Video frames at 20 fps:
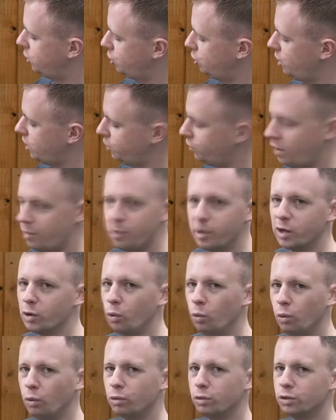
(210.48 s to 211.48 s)
Stretch fabric
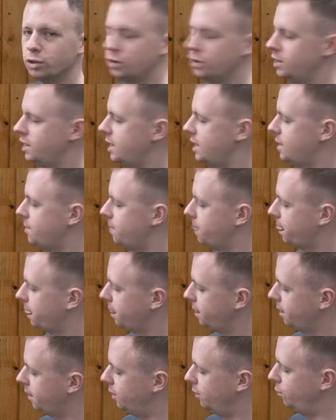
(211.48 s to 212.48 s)
all across the knee,
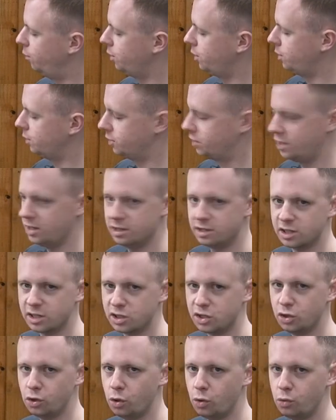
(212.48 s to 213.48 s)
and what you'll see is
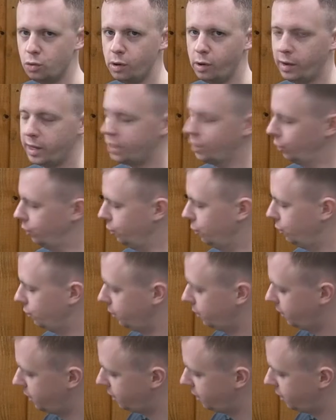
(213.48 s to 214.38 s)
there's no NyCo